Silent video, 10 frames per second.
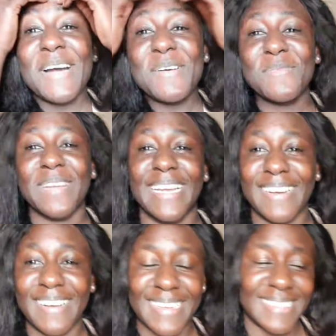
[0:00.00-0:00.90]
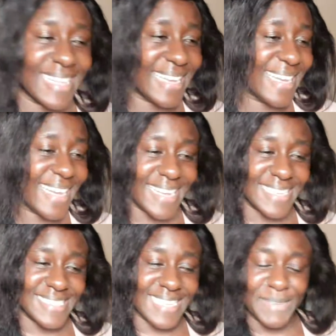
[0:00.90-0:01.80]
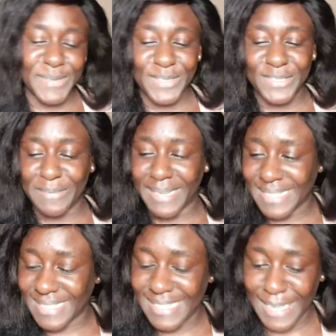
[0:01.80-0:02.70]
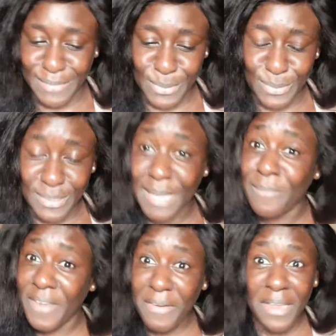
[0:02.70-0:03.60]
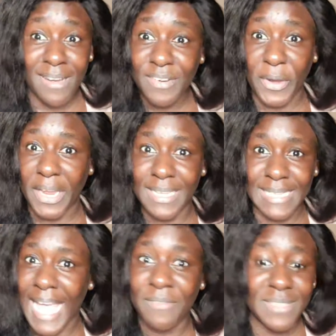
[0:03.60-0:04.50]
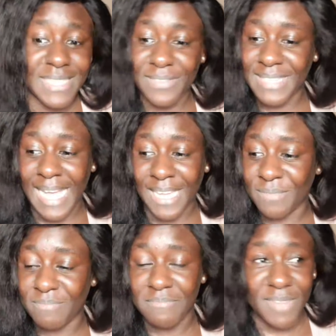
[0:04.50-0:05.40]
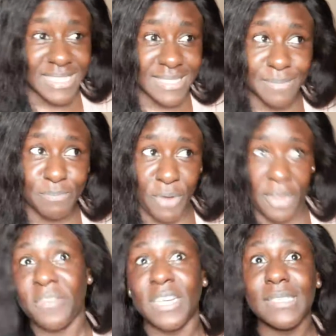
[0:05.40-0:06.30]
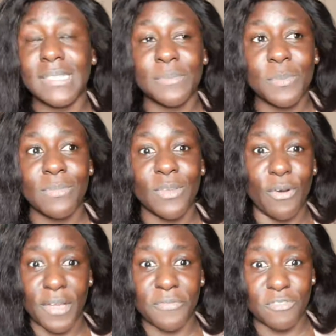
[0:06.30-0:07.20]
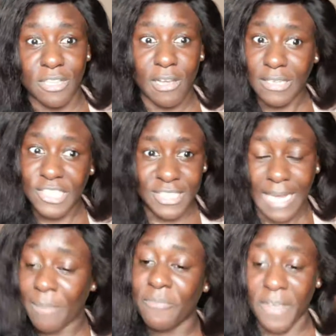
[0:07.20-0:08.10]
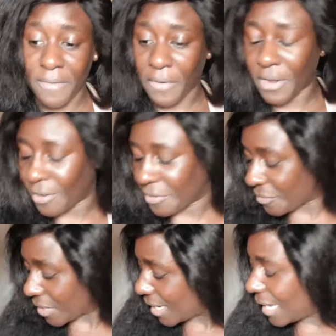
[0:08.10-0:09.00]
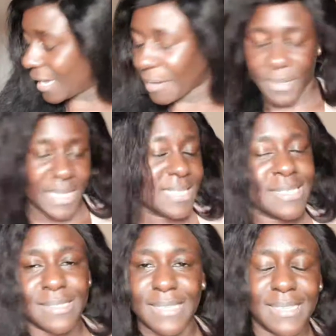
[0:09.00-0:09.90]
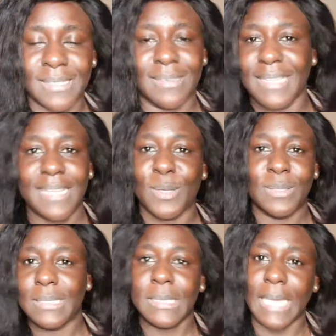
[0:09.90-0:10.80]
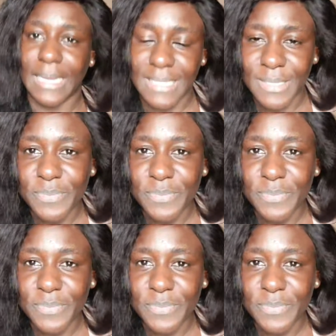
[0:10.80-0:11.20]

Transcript: Oh my god, like guys, I'm so dramatic this afternoon. I'm very hungry because I haven't even had breakfast or even lunch. I'm very, very hungry. But that's on the side.